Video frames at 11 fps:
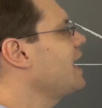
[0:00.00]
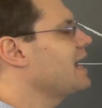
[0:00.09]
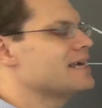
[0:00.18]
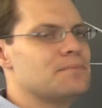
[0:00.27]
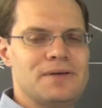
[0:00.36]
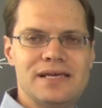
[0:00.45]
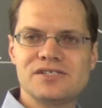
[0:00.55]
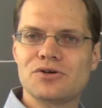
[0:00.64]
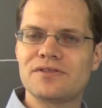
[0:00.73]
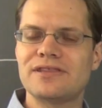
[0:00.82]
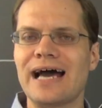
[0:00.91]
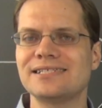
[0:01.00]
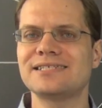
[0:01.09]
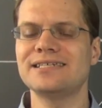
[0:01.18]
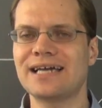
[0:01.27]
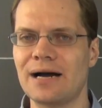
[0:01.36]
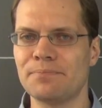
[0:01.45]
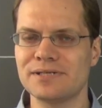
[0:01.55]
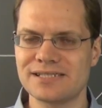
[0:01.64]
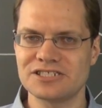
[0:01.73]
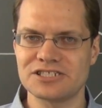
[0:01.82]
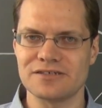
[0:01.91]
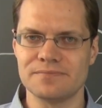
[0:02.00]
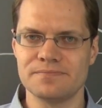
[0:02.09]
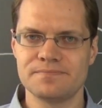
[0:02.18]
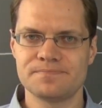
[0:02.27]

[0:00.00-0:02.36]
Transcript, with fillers: A and B, so that's decomposition.